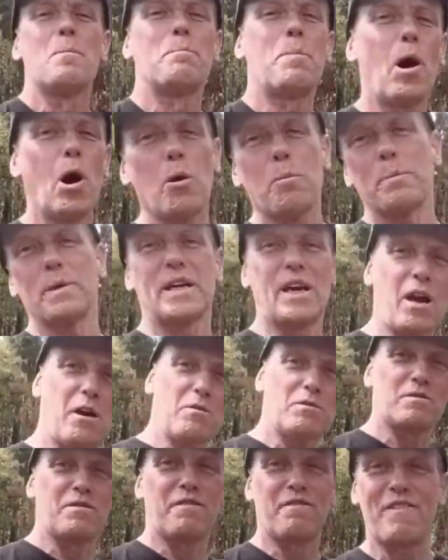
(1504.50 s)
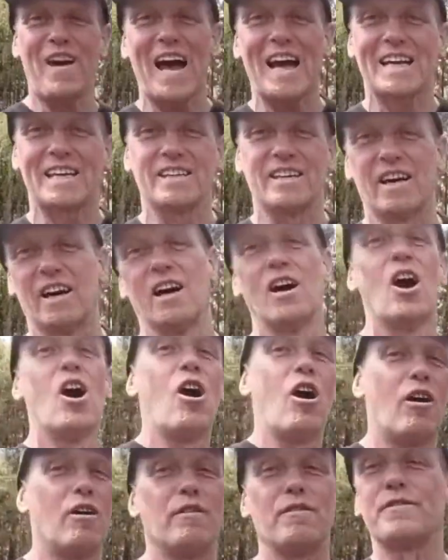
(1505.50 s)
Pop Goes Wagner
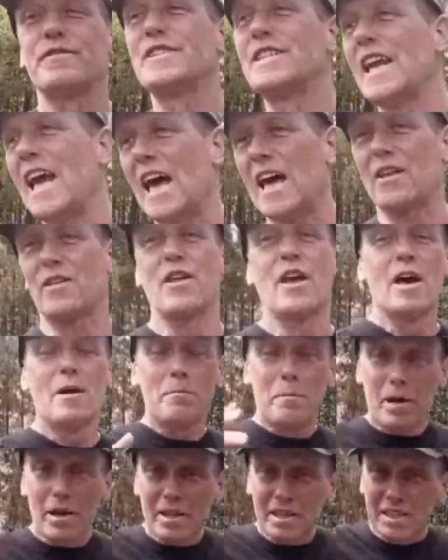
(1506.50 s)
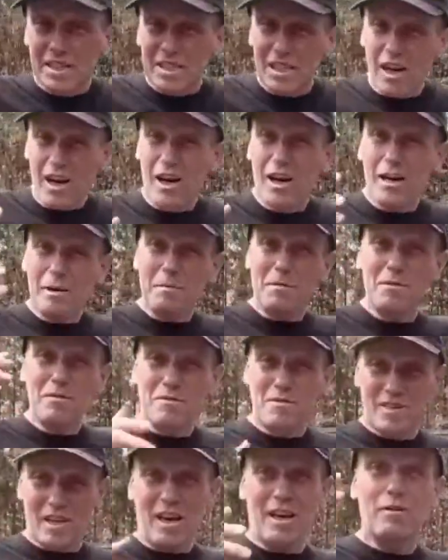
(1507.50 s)
of death. By the time
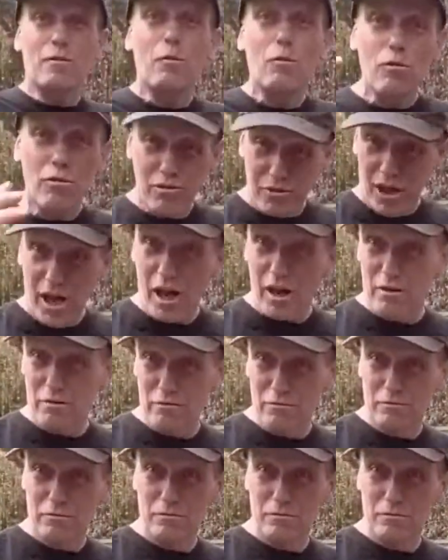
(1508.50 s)
you've done all those